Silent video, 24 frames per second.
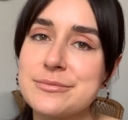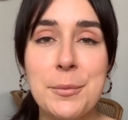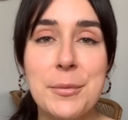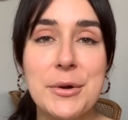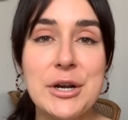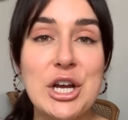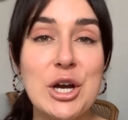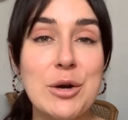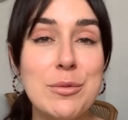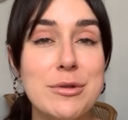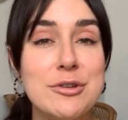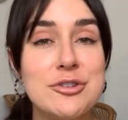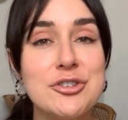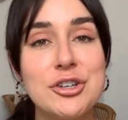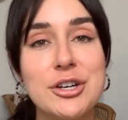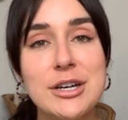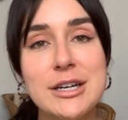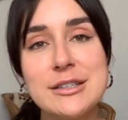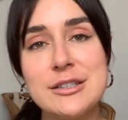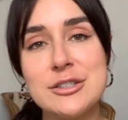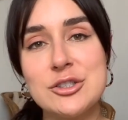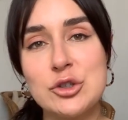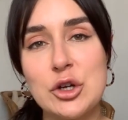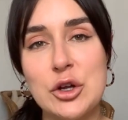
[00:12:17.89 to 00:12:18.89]
But I hope that you
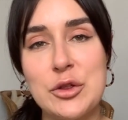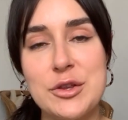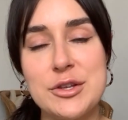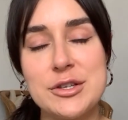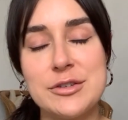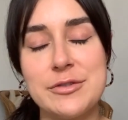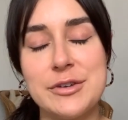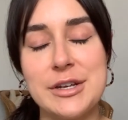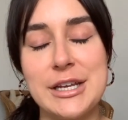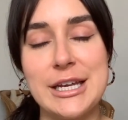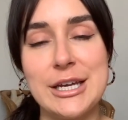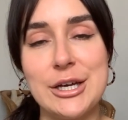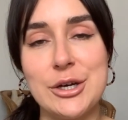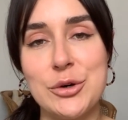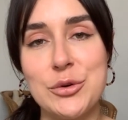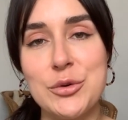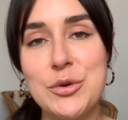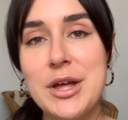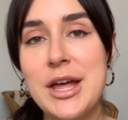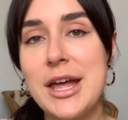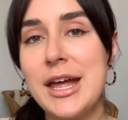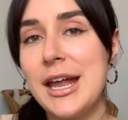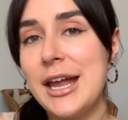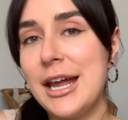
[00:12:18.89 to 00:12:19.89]
guys enjoyed this video.